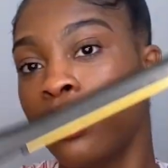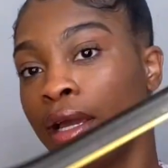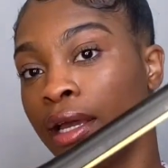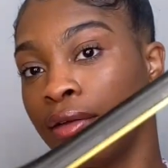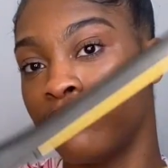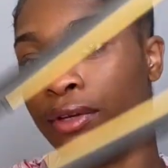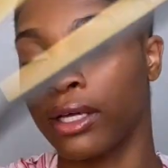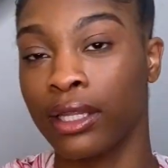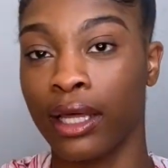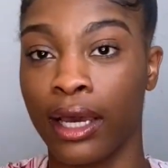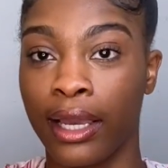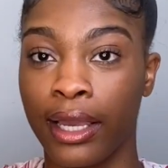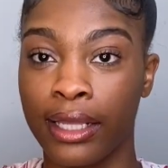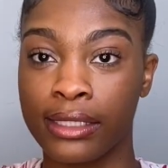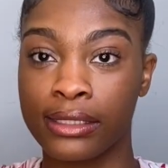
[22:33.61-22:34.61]
If your
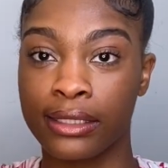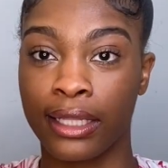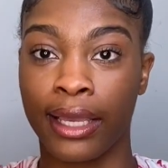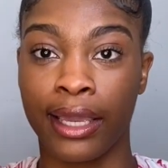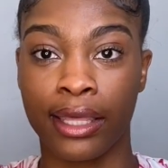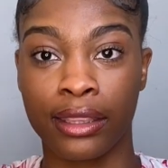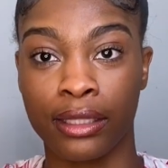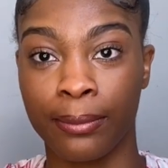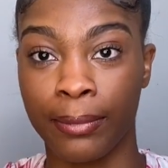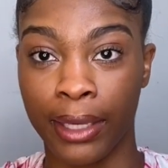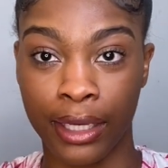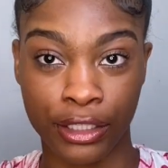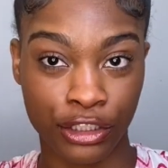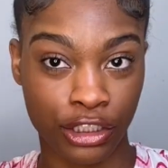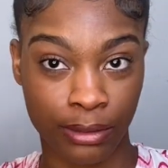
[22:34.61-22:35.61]
clients like them
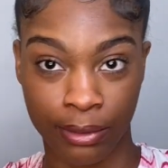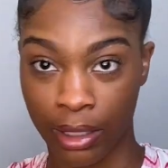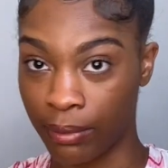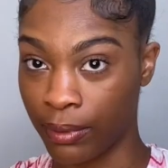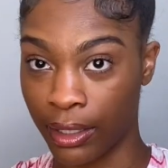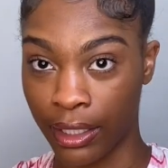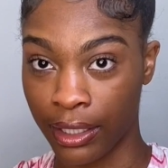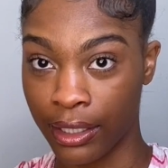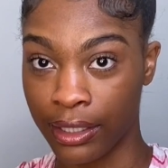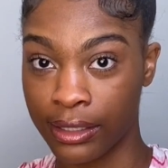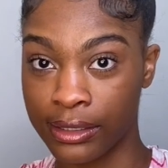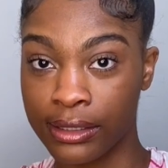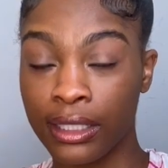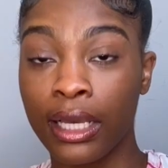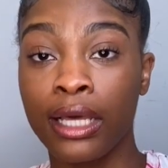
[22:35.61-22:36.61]
extra baby
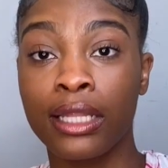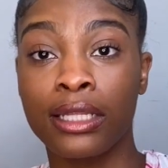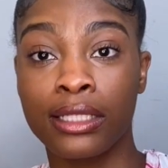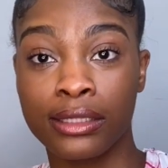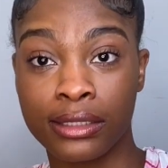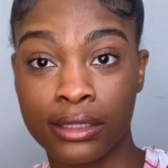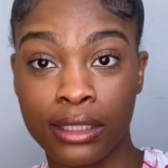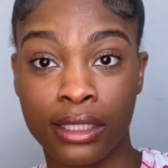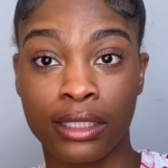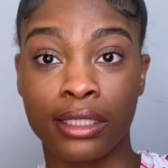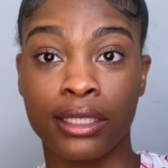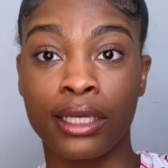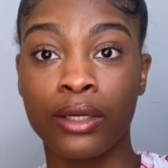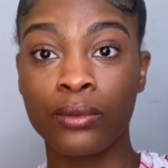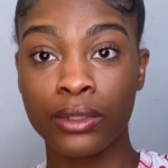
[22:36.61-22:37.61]
hairs, listen,
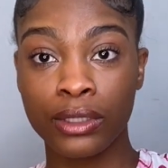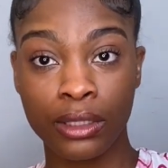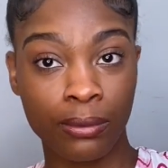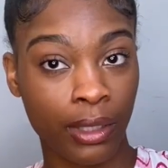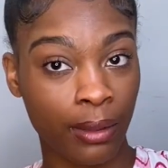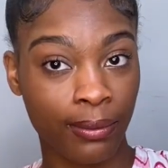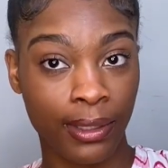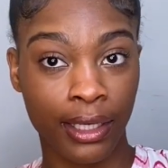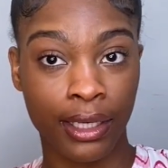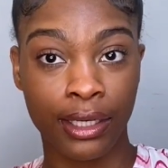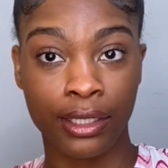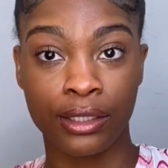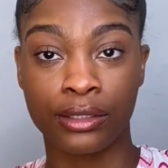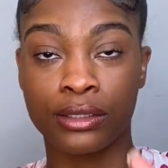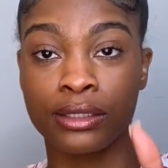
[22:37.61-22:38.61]
get with the baby
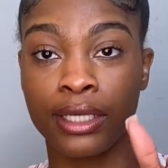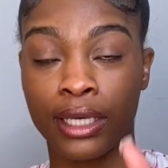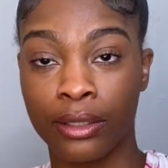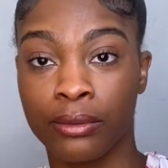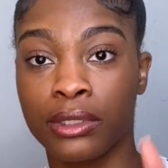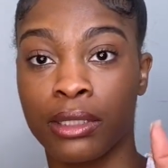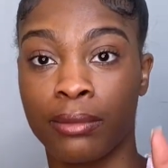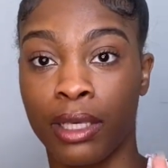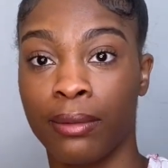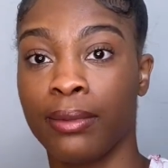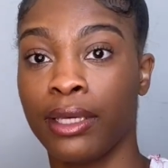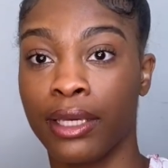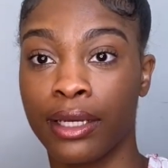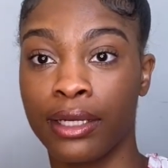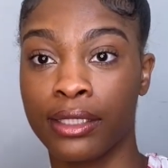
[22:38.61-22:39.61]
hairs, get with the baby
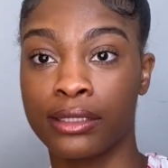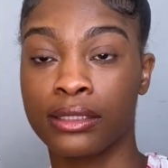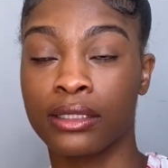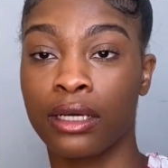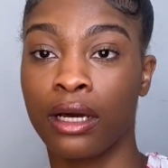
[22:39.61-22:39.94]
hairs.